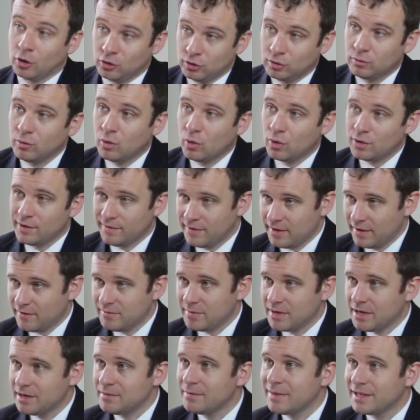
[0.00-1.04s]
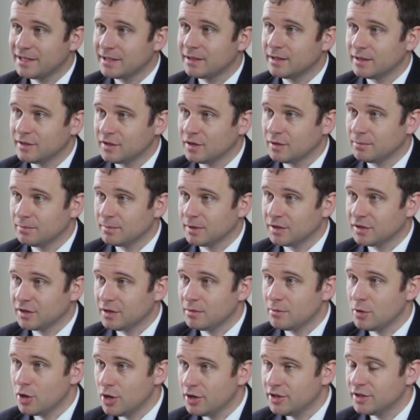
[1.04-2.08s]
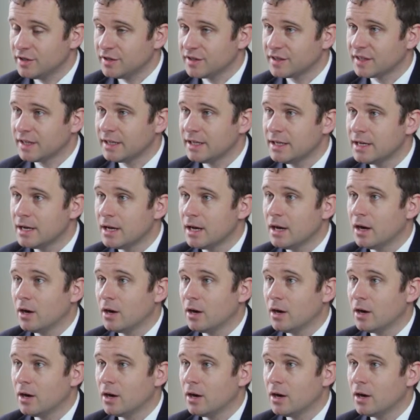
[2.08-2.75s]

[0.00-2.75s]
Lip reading: on the ward if they've been admitted as an emergency,